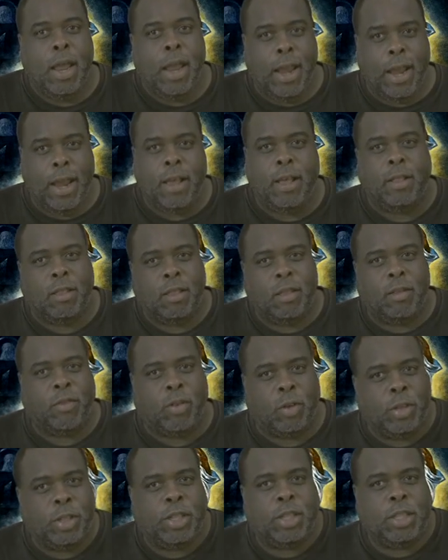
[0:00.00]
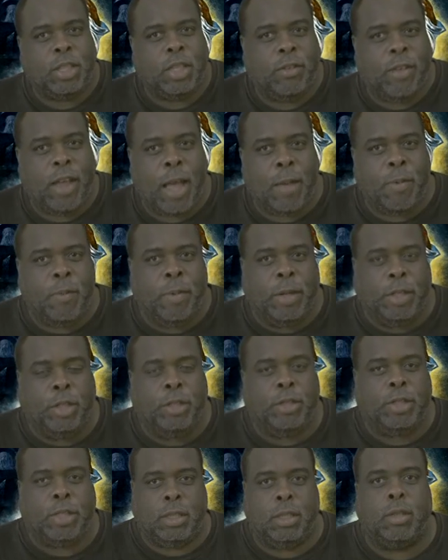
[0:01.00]
in the versions that have happened, but
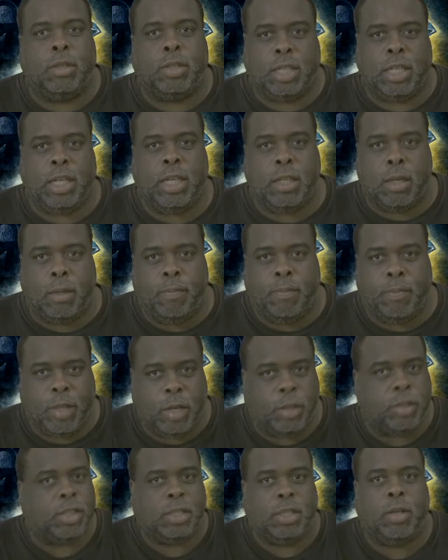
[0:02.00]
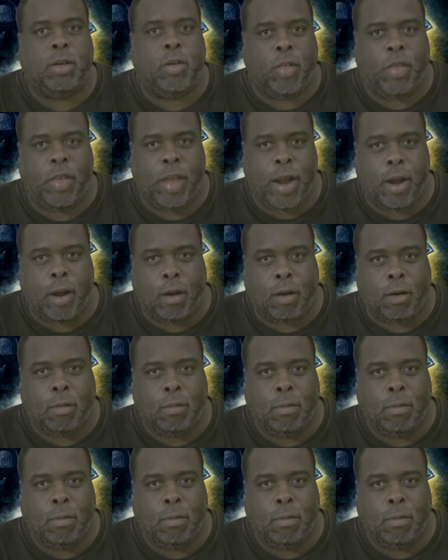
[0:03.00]
you still see them. They're still there.